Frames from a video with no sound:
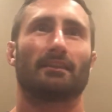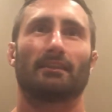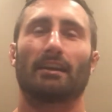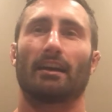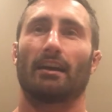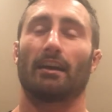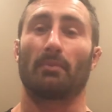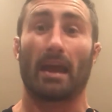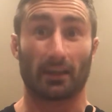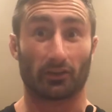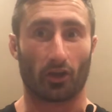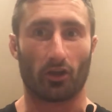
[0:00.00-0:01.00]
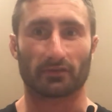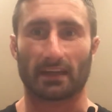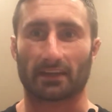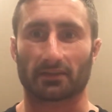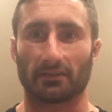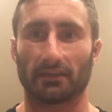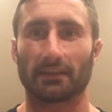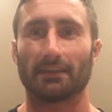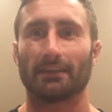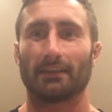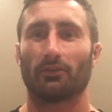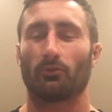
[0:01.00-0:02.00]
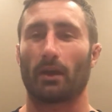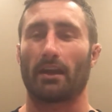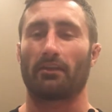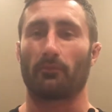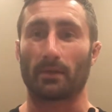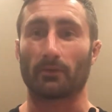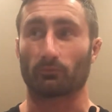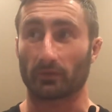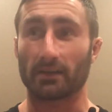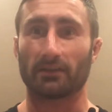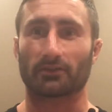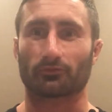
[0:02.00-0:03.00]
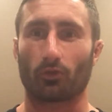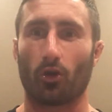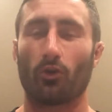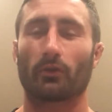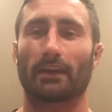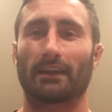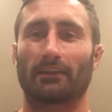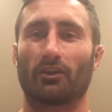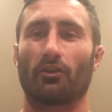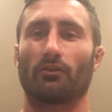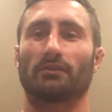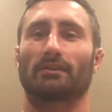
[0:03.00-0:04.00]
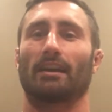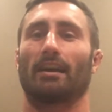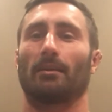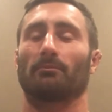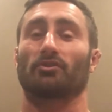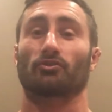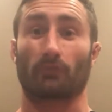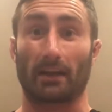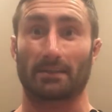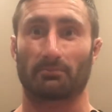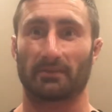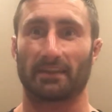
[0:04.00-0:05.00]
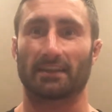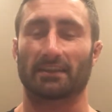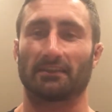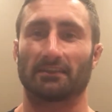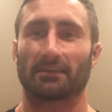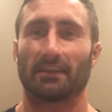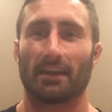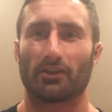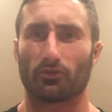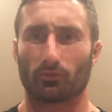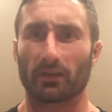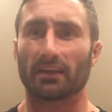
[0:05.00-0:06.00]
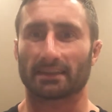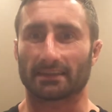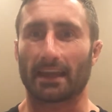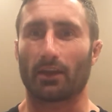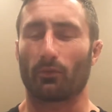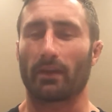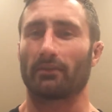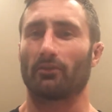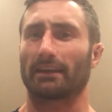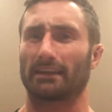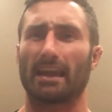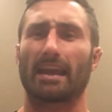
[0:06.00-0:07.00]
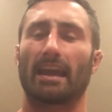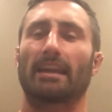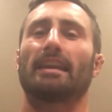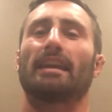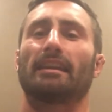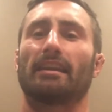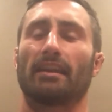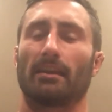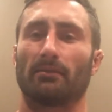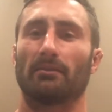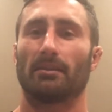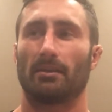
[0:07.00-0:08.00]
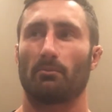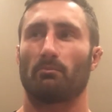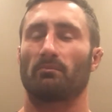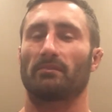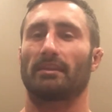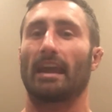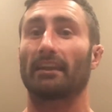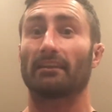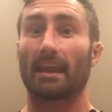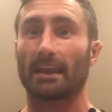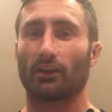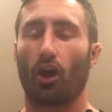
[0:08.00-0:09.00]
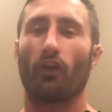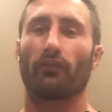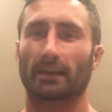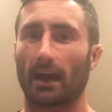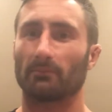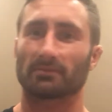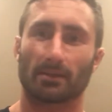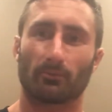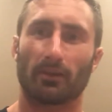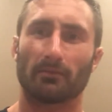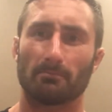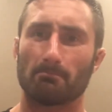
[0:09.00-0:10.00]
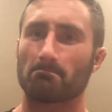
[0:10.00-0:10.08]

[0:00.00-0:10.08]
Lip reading: and girls actually, where they've been really strong in those stretched positions. You really see it when like they get hit, and then they can overcome someone.